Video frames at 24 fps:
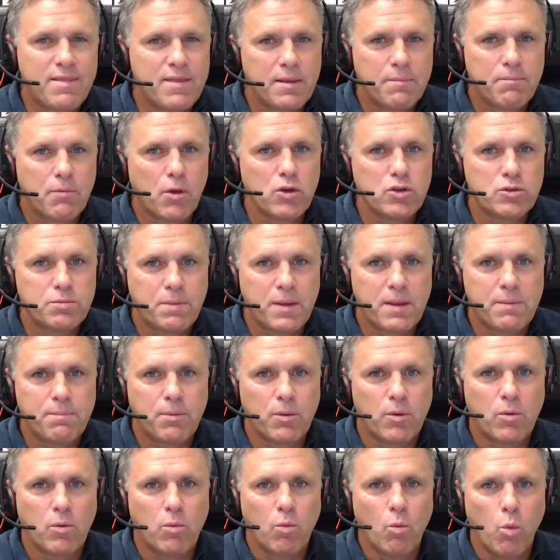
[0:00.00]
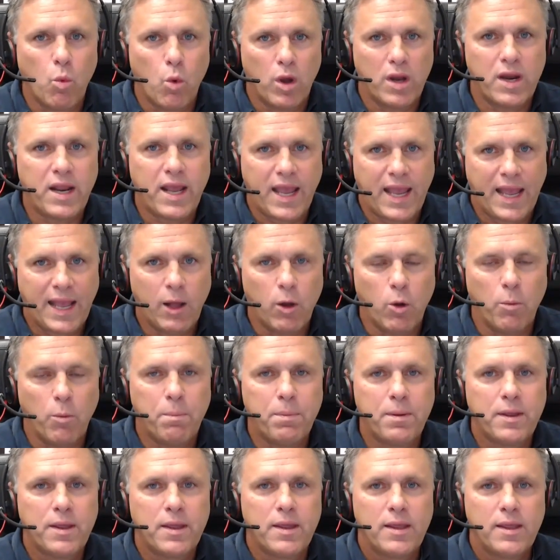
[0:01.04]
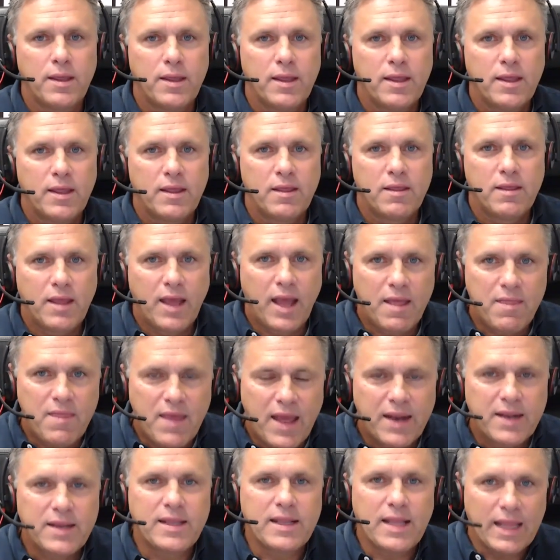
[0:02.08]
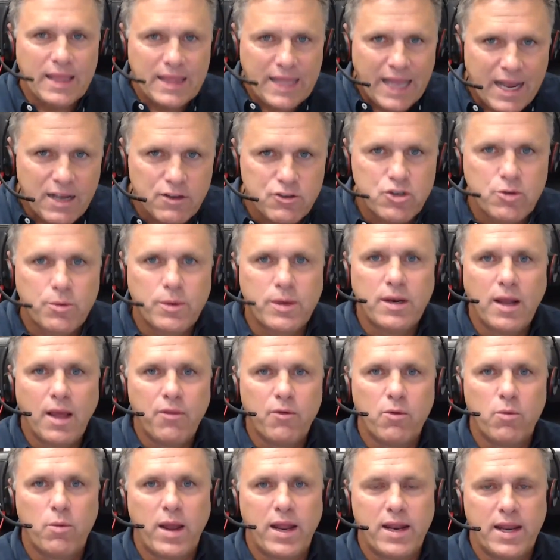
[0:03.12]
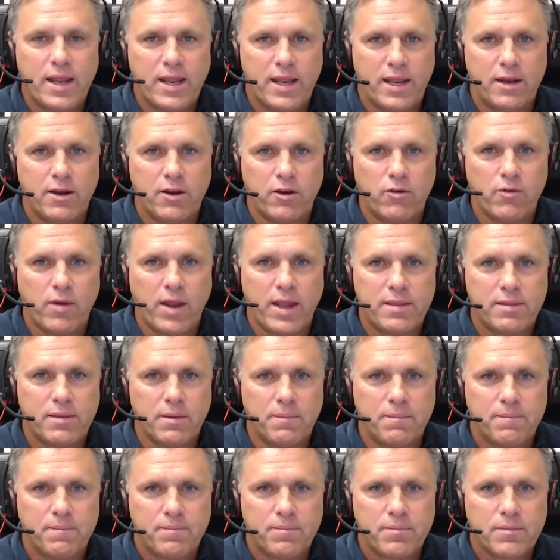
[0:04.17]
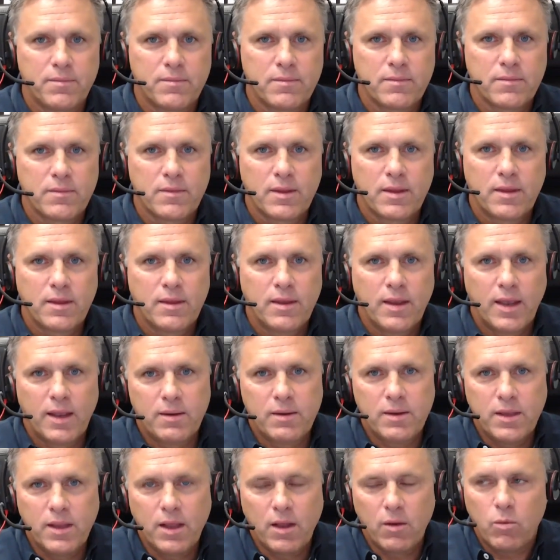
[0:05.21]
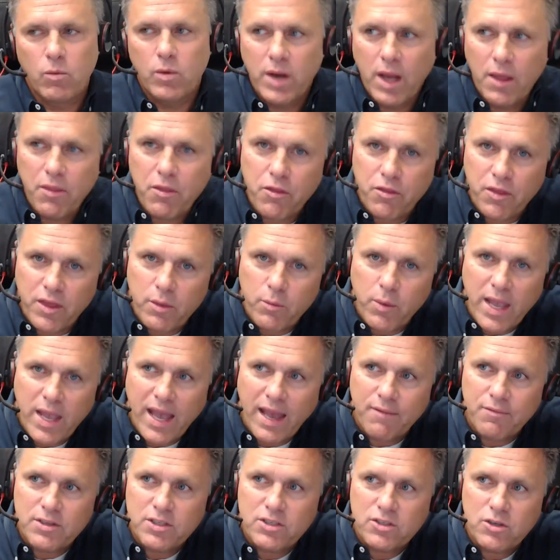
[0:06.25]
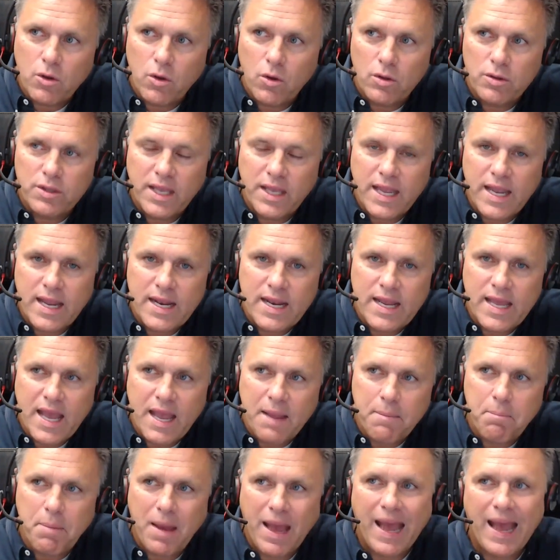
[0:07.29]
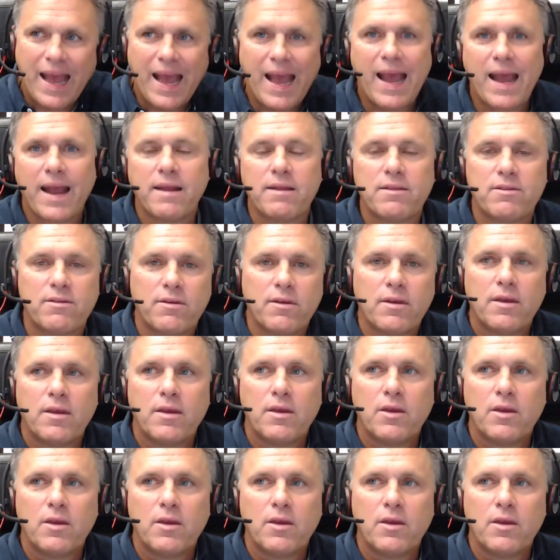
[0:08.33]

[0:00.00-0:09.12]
think most people want to help. And that allows you another way to integrate them. And another thing we have is called the EDA Pact,